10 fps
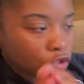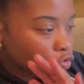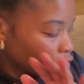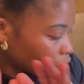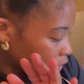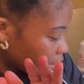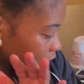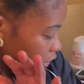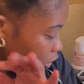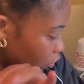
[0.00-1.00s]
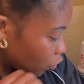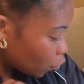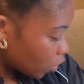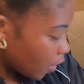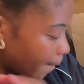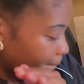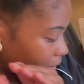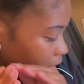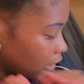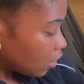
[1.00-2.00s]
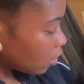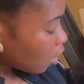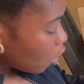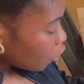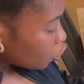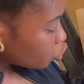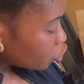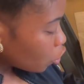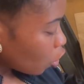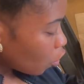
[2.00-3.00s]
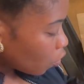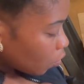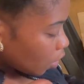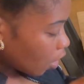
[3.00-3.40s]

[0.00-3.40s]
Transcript: You don't really necessarily want a peak. So